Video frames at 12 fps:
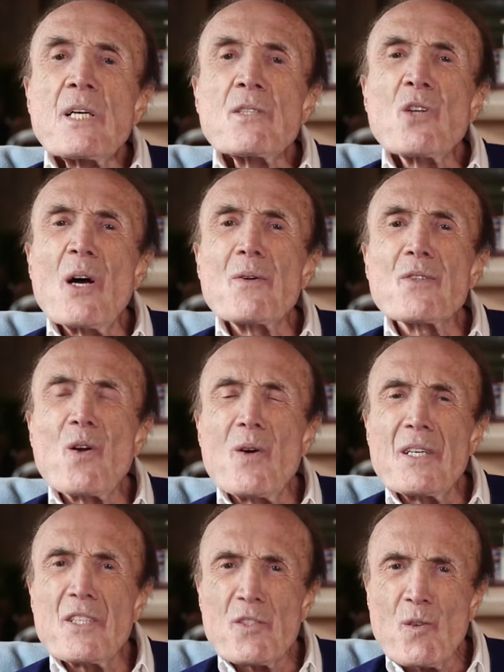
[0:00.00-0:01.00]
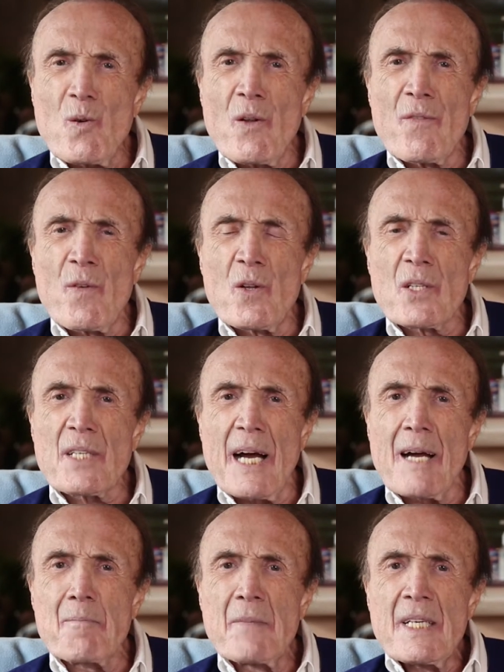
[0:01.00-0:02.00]
so I was going to school full
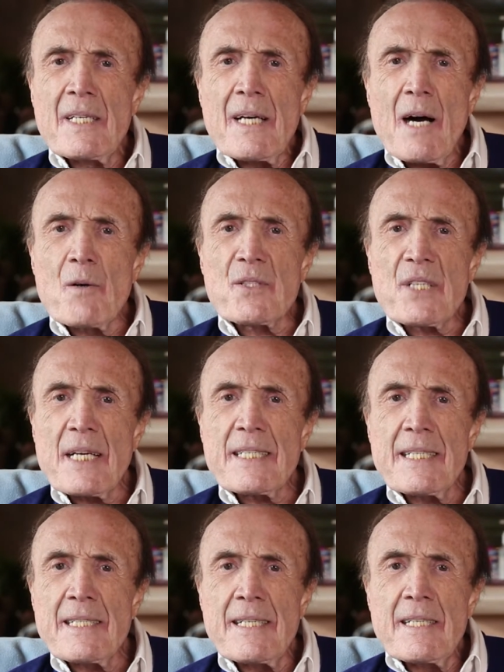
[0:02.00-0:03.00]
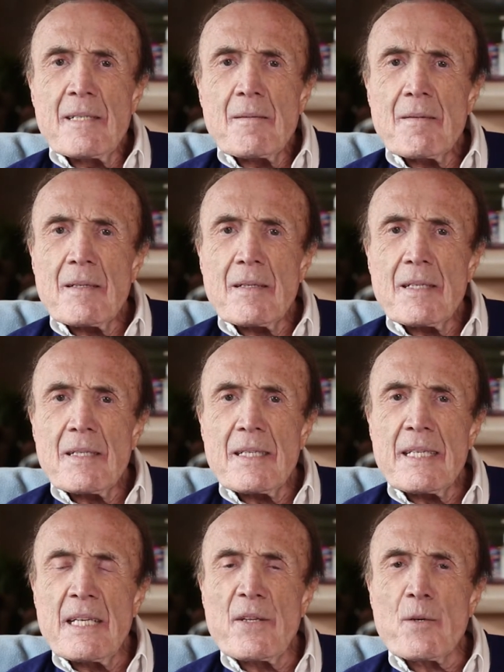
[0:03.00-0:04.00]
time. I was taking
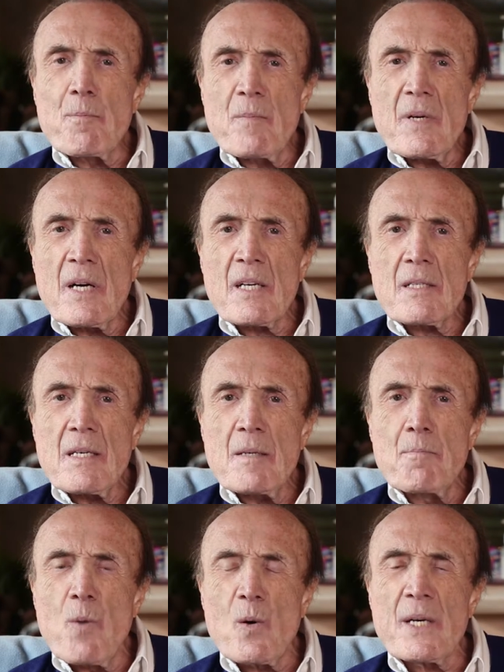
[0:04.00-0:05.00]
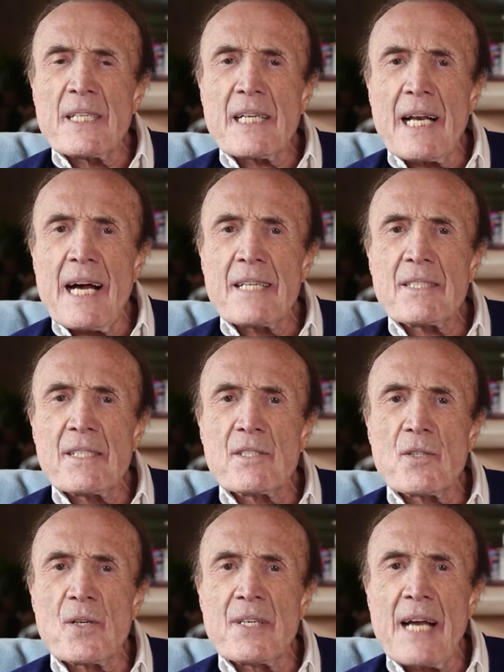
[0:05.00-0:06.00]
either morning
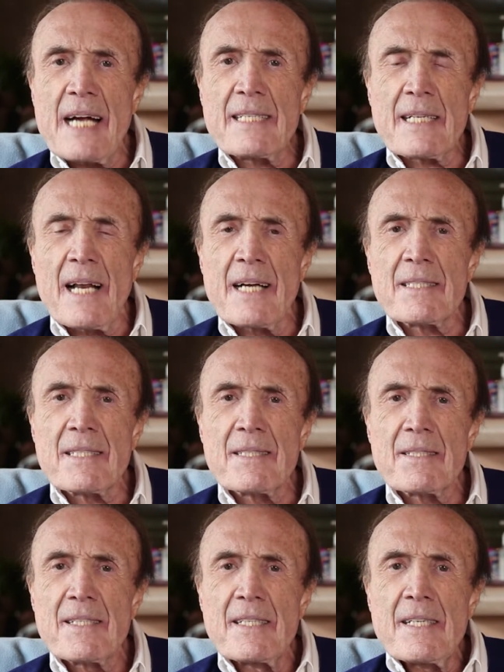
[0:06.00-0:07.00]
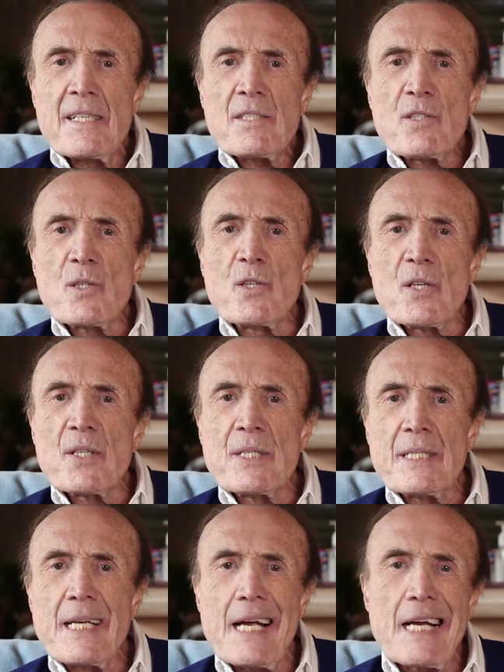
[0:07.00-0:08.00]
classes or night classes, so during
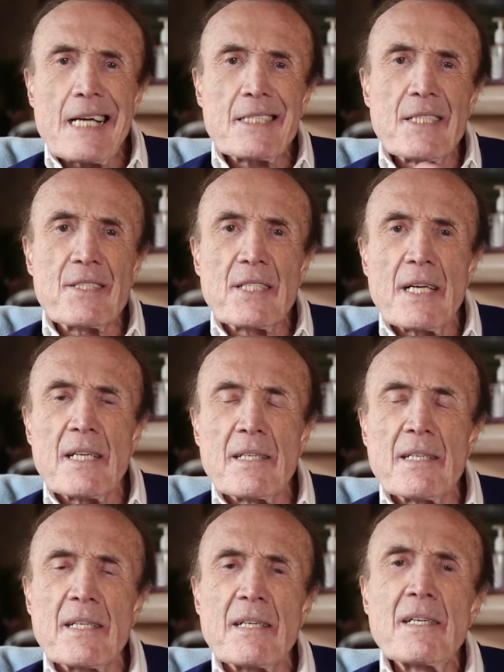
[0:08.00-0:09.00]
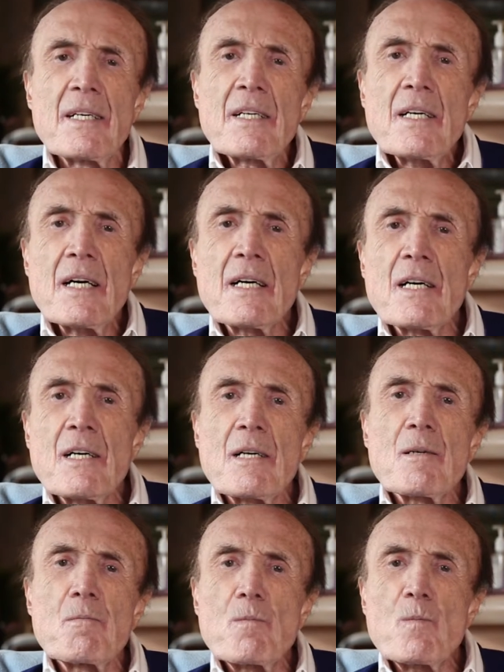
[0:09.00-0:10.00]
the day I could sell
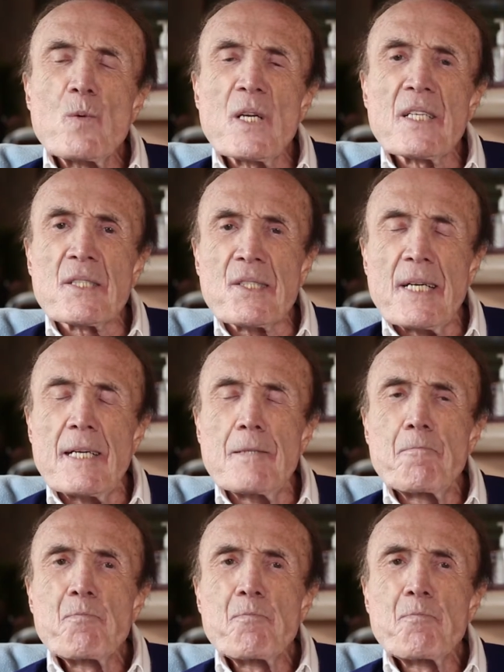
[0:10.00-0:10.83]
real estate.